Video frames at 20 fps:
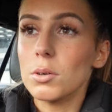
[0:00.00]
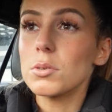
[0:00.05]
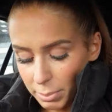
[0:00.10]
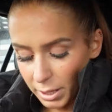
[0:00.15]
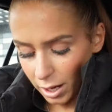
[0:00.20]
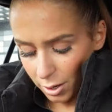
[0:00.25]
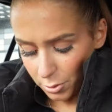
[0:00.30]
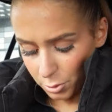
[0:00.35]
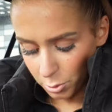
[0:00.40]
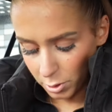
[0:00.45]
But
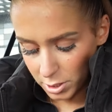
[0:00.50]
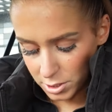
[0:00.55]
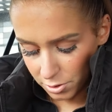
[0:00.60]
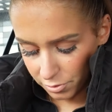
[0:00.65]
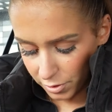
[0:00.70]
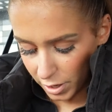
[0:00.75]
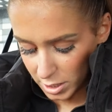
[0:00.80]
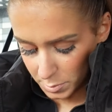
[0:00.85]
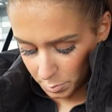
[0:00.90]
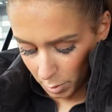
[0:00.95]
yeah, I'd always
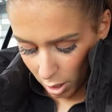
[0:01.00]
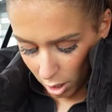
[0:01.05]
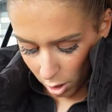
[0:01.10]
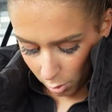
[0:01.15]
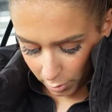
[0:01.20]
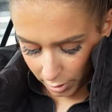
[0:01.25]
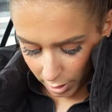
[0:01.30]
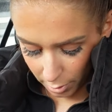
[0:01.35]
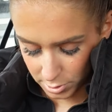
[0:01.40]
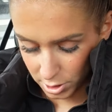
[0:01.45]
reverse
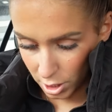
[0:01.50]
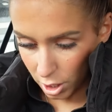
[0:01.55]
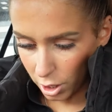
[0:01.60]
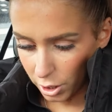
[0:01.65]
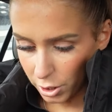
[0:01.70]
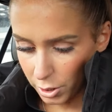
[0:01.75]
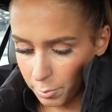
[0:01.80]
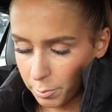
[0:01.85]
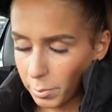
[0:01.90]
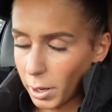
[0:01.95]
park when I was at
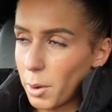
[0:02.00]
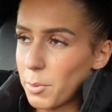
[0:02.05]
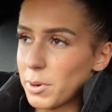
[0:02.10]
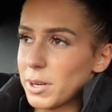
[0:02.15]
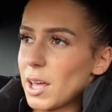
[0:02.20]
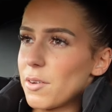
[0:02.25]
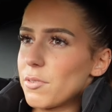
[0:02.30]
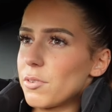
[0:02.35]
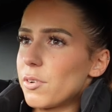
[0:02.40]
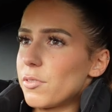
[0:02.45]
home, but I would
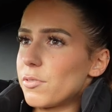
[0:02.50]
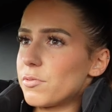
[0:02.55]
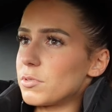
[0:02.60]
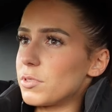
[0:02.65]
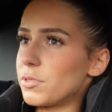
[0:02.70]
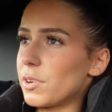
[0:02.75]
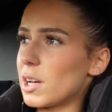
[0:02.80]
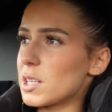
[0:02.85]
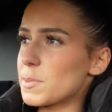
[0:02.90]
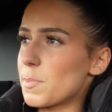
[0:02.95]
never
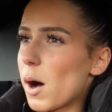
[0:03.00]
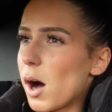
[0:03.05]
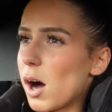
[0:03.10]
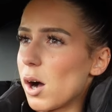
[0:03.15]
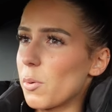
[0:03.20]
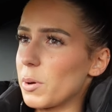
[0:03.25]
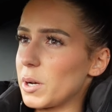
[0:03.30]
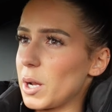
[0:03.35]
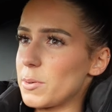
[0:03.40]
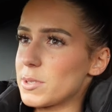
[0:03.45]
reverse
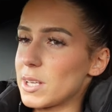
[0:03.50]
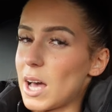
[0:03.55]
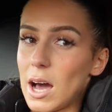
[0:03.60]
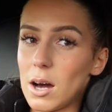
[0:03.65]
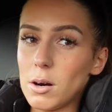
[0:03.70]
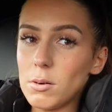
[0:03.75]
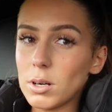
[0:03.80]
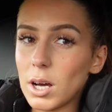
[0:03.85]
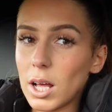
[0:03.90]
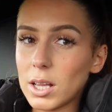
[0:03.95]
park when I was out.